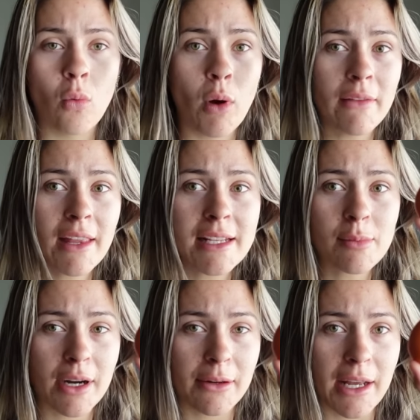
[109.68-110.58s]
One lays
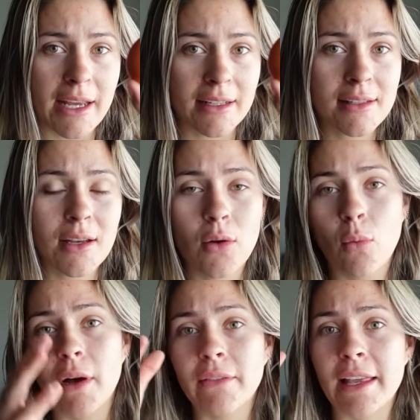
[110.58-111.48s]
brown eggs,
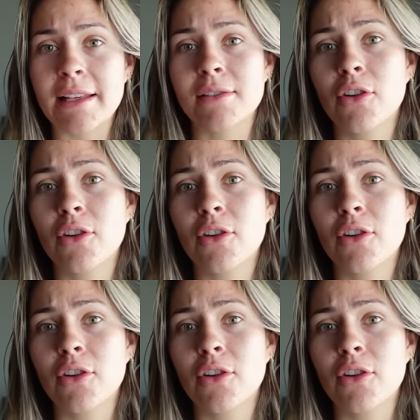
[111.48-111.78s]
one lays